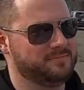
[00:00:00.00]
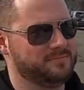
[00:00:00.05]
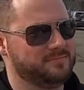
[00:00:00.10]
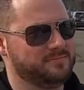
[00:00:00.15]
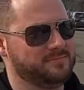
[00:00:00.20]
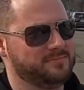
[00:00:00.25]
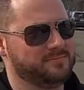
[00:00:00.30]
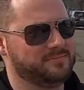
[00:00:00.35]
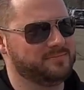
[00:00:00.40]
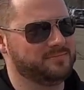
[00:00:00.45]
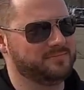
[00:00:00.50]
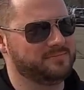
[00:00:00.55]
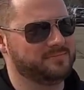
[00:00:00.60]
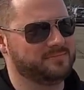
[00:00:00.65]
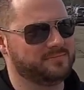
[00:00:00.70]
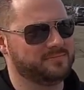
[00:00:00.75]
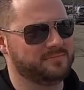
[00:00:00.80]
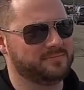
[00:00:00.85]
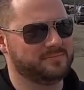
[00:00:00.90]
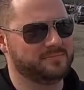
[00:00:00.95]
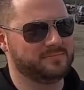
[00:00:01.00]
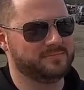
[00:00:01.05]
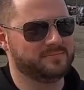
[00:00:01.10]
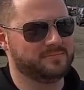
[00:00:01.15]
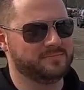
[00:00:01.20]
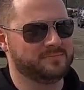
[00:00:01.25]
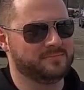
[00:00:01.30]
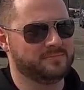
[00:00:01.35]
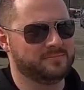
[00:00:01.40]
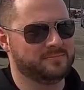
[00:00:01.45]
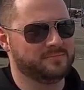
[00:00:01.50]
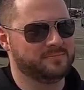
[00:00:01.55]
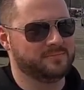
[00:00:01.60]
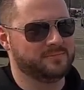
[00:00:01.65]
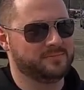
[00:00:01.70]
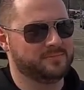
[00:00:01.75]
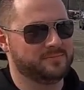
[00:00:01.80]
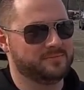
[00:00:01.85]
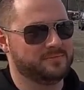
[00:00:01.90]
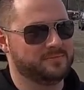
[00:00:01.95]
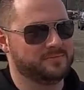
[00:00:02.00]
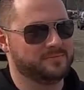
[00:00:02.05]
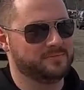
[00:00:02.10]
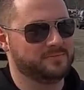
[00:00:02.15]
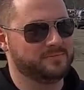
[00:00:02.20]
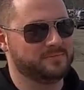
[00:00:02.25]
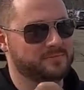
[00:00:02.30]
This person isn't speaking.